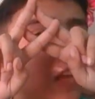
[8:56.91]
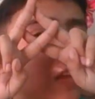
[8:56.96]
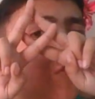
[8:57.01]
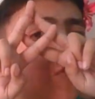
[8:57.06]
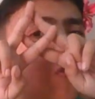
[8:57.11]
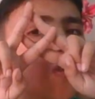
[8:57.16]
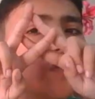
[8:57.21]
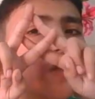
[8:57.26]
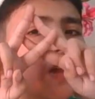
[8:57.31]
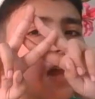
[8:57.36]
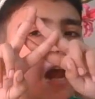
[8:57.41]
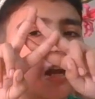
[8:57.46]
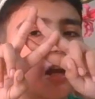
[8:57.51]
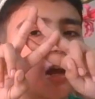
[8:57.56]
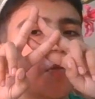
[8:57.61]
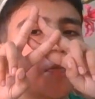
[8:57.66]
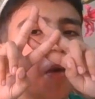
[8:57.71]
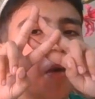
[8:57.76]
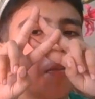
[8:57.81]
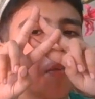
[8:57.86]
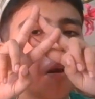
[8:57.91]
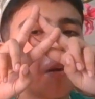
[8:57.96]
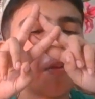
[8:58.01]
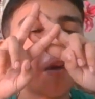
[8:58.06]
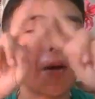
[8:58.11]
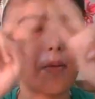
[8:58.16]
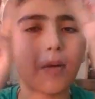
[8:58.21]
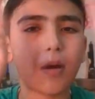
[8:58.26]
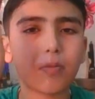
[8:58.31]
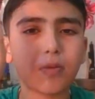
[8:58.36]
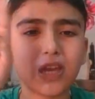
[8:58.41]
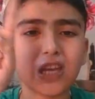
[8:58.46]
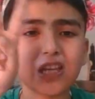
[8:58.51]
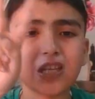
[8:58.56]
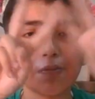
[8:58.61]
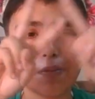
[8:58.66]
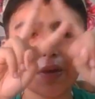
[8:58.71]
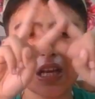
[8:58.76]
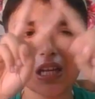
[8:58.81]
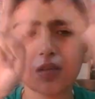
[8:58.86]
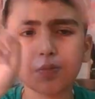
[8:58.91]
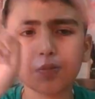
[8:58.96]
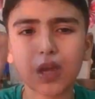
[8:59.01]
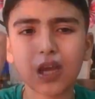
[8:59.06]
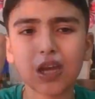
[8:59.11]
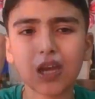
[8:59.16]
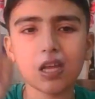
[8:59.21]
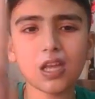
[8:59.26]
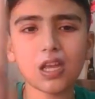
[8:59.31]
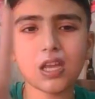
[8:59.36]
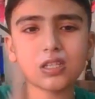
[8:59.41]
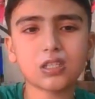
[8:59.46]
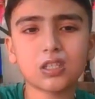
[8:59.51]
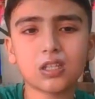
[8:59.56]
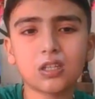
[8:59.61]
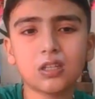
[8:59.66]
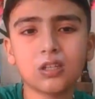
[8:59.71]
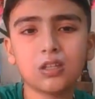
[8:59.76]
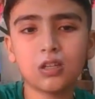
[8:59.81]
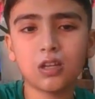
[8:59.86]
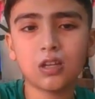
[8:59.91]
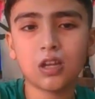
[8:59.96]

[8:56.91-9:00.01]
V for Viaan. Peace.